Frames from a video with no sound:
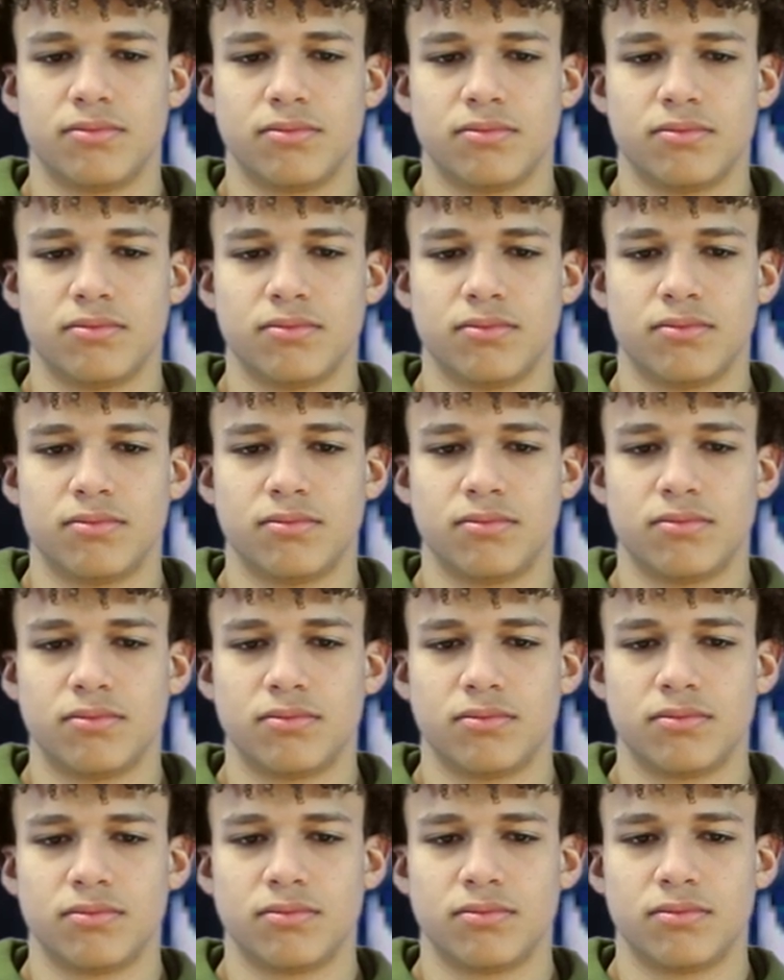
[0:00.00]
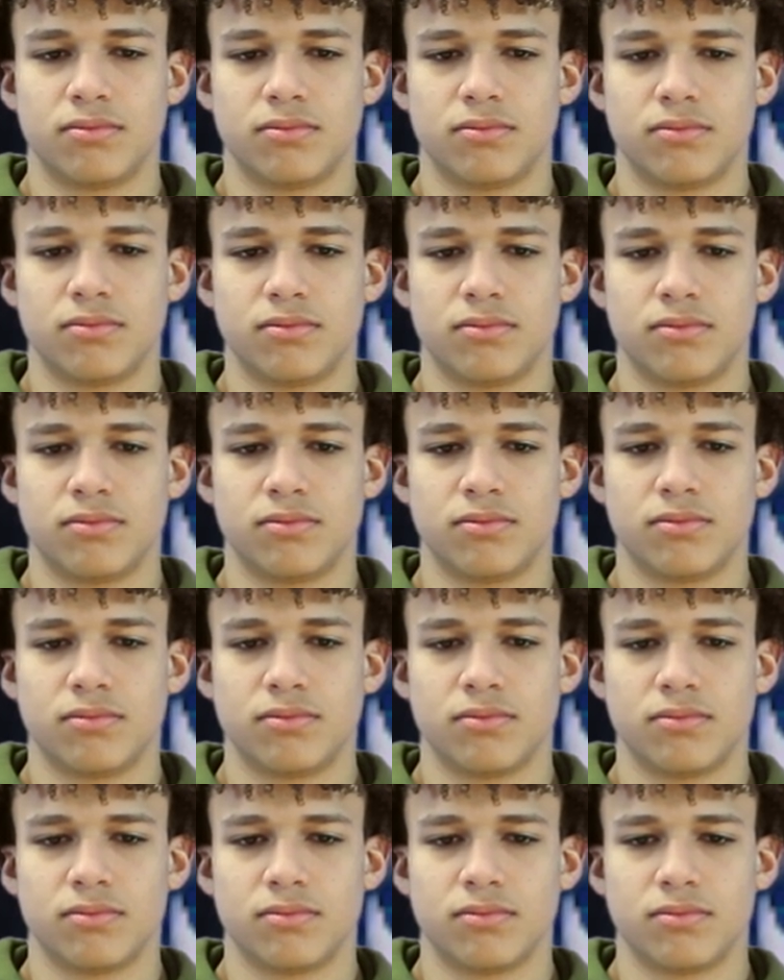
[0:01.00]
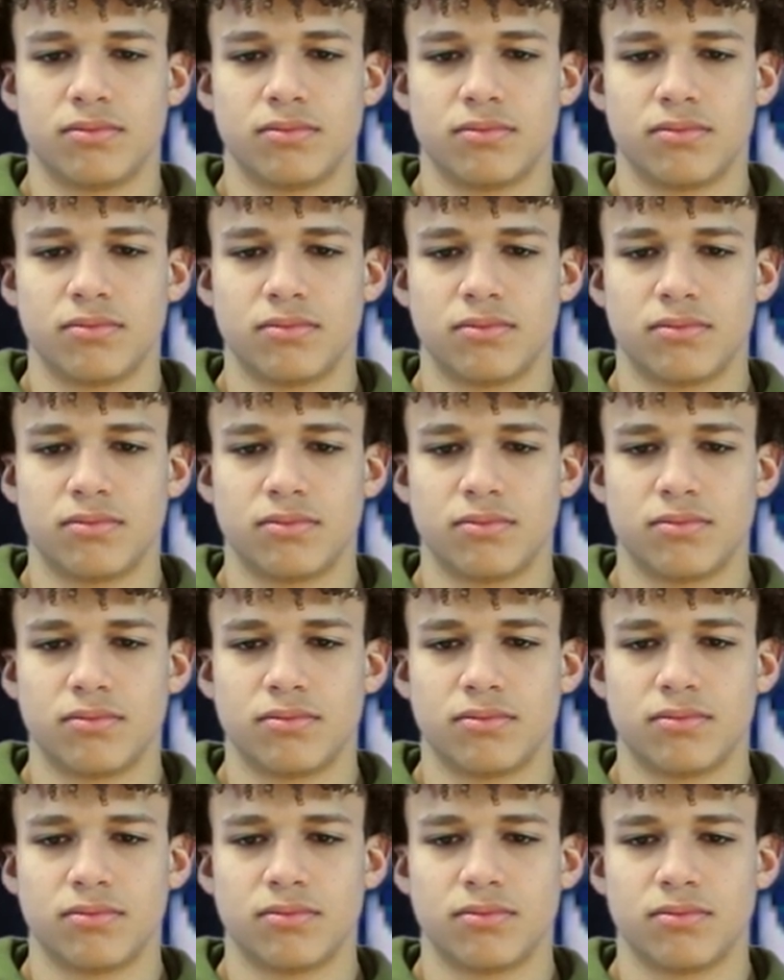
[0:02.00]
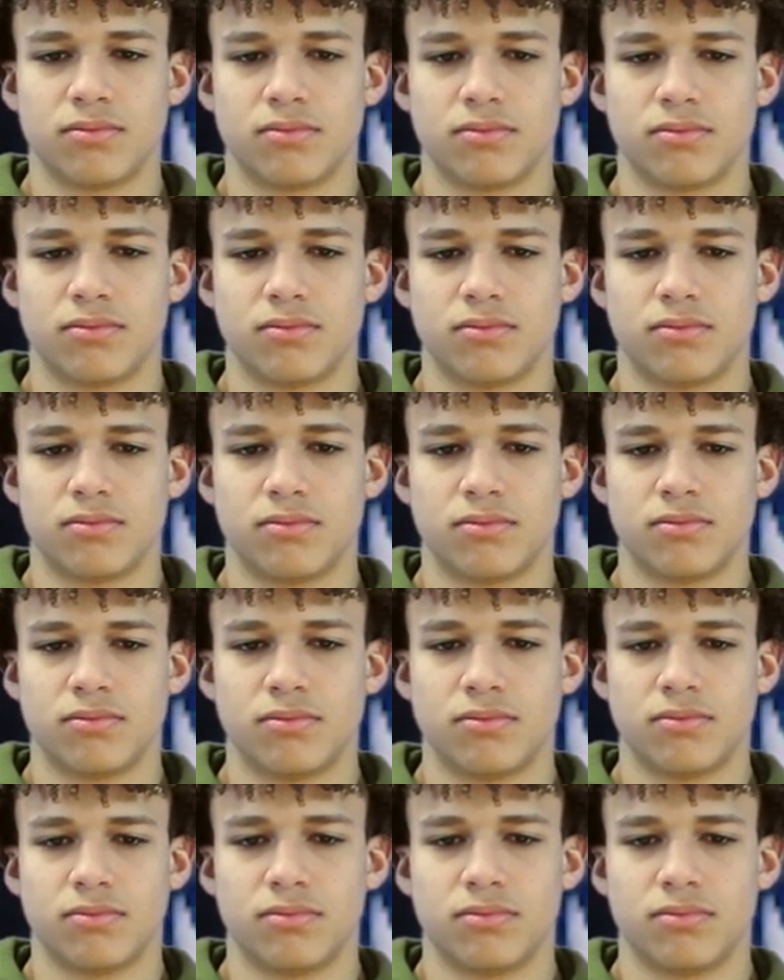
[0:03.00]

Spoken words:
(not speaking)